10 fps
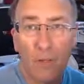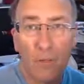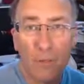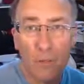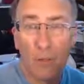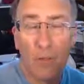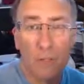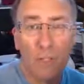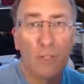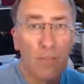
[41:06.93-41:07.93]

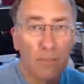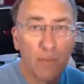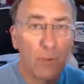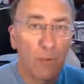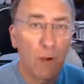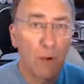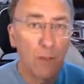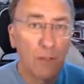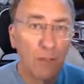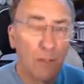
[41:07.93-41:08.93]
competes with Motorola
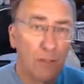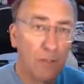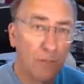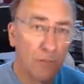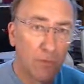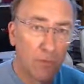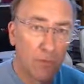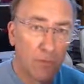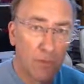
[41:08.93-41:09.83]
for